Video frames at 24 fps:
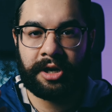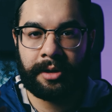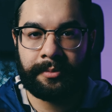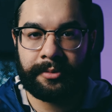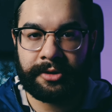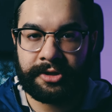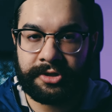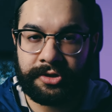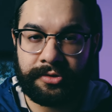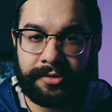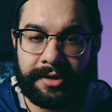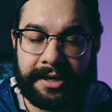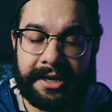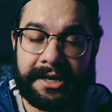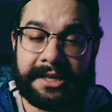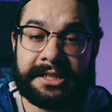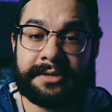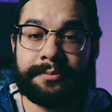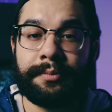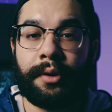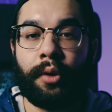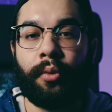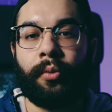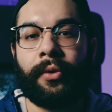opportunities,
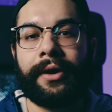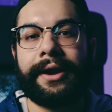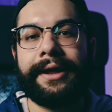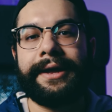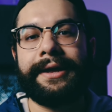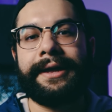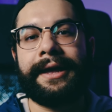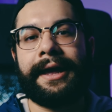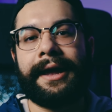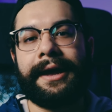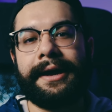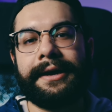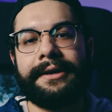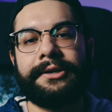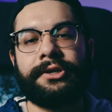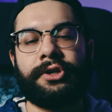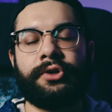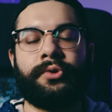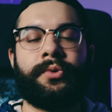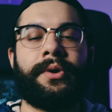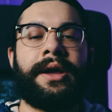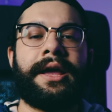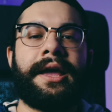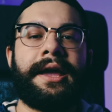but what I can
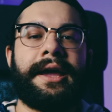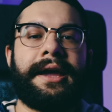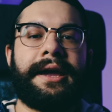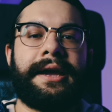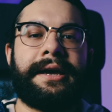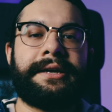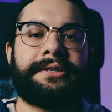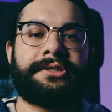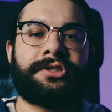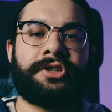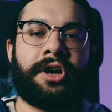do is